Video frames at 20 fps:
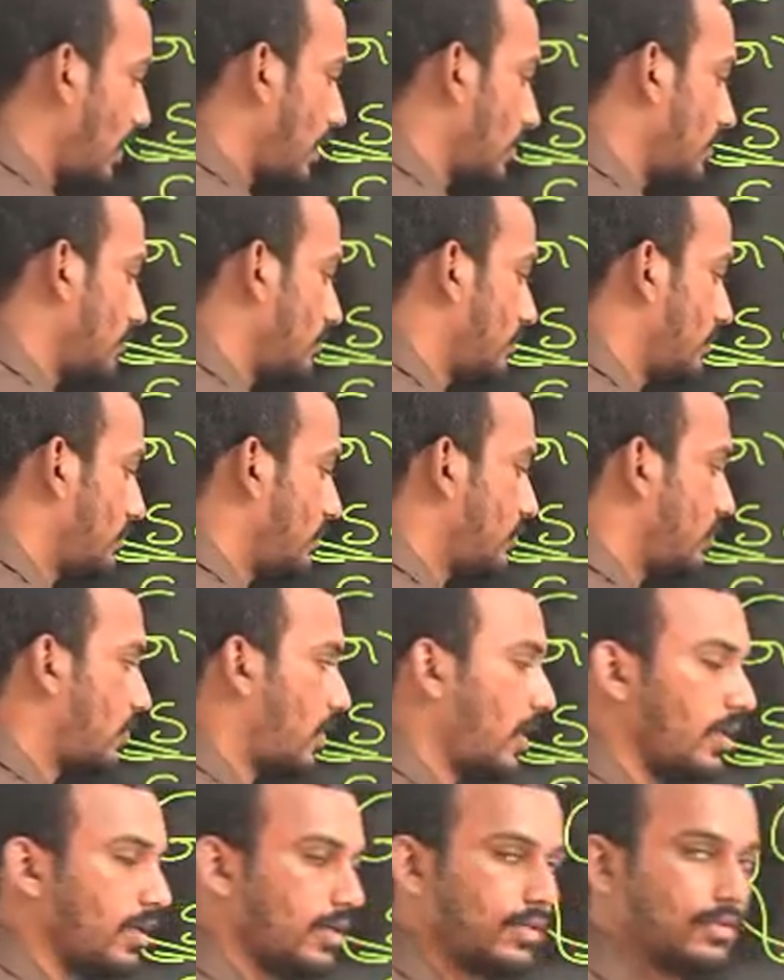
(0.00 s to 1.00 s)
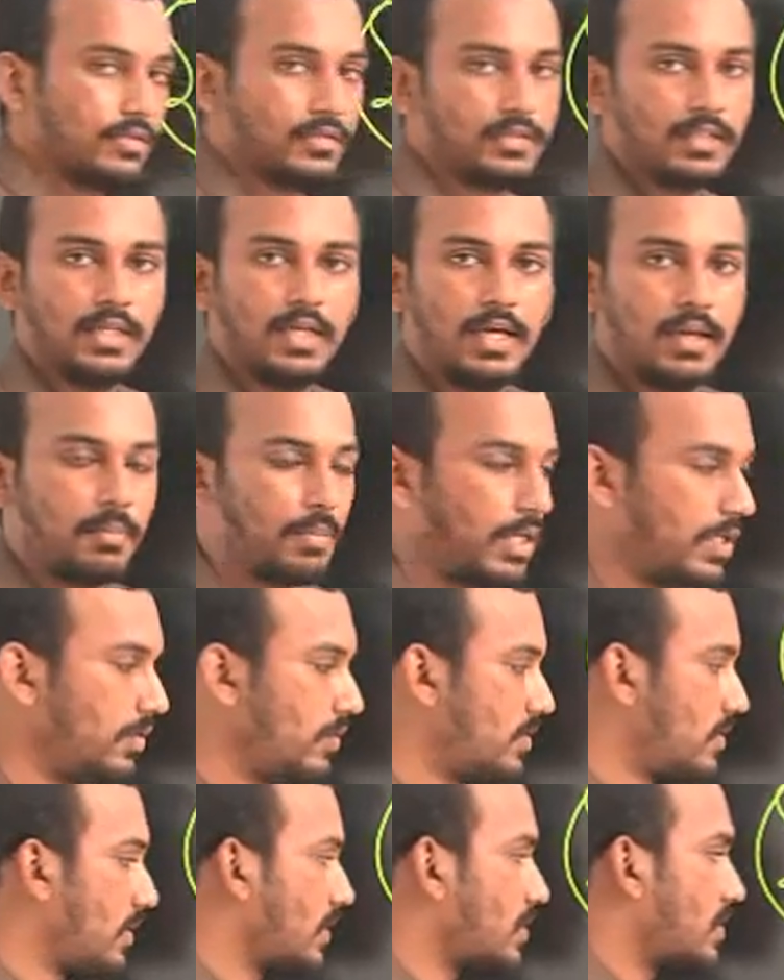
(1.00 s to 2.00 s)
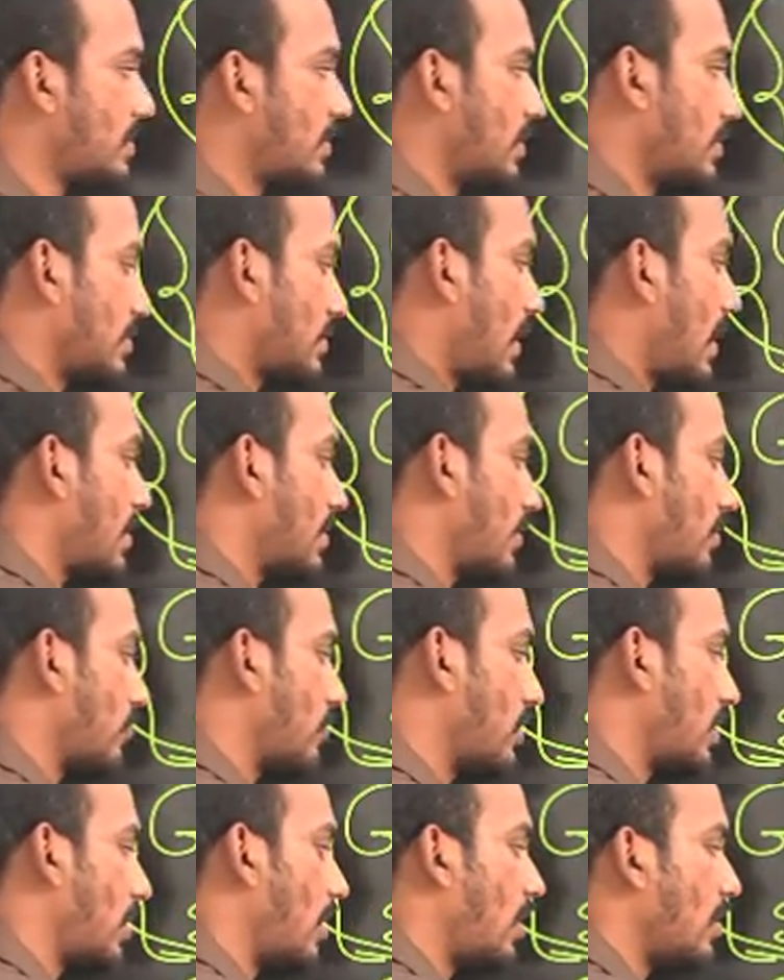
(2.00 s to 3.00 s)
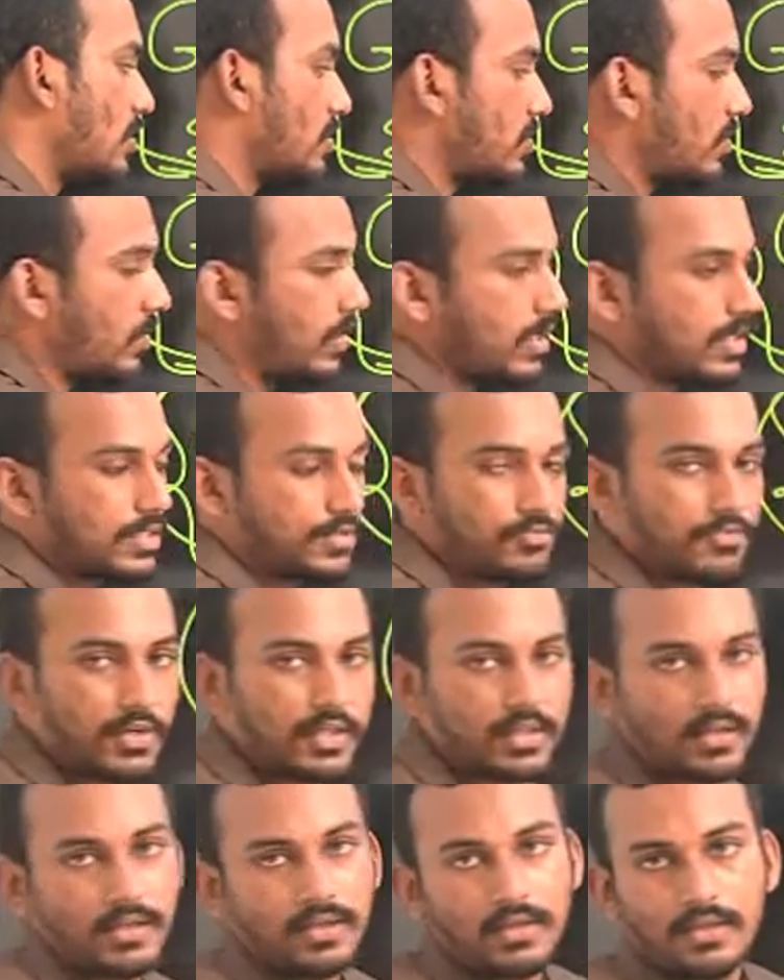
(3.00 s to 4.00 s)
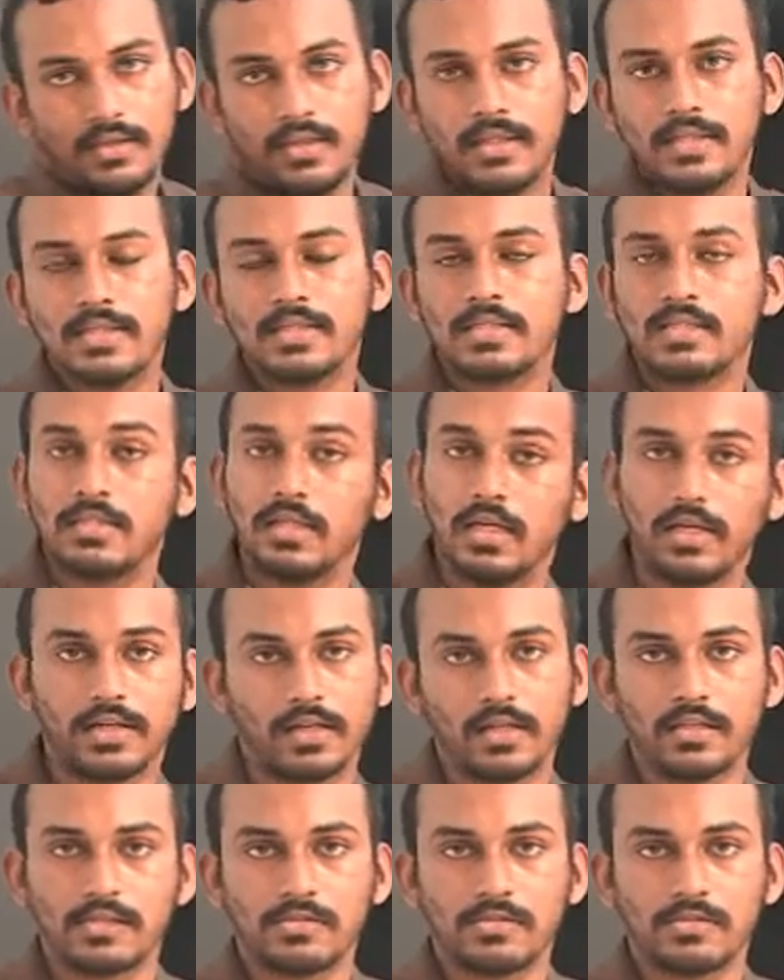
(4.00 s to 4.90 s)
Okay, by using static we can also densify the silt also.